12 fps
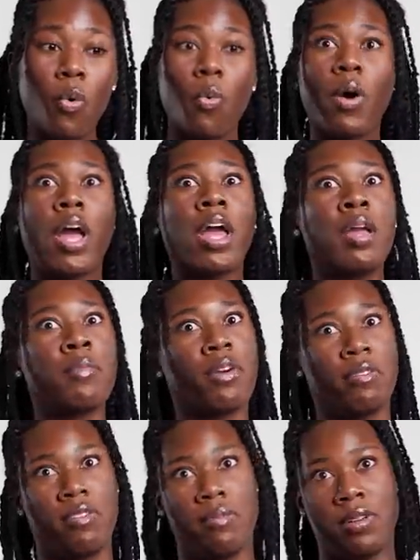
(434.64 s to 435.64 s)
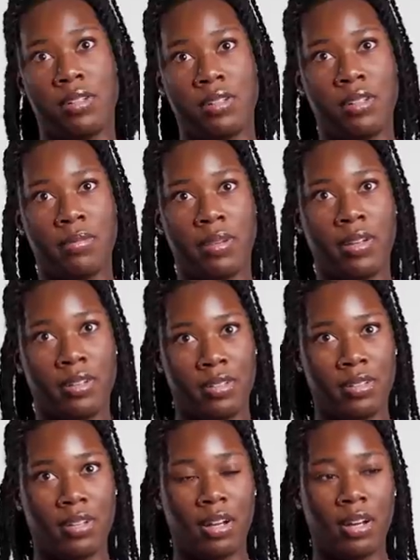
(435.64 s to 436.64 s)
Way more females than
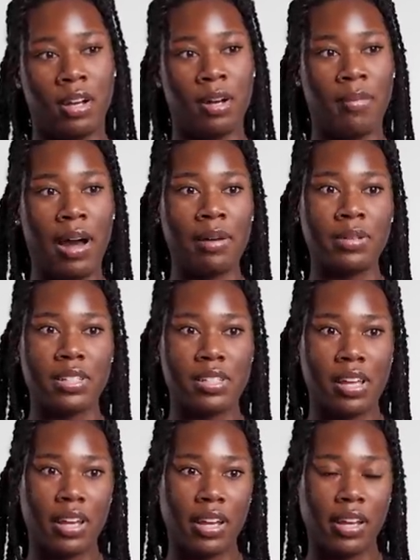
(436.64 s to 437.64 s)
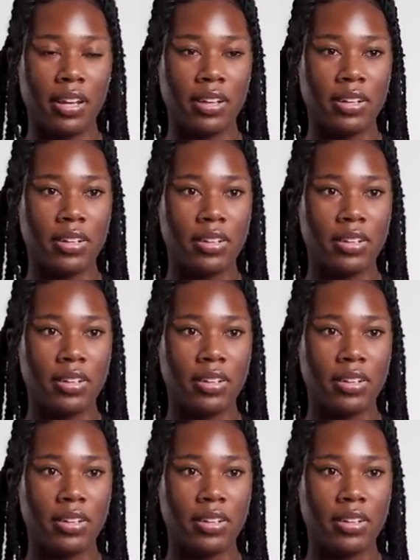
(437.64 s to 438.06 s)
males. Um, I would say...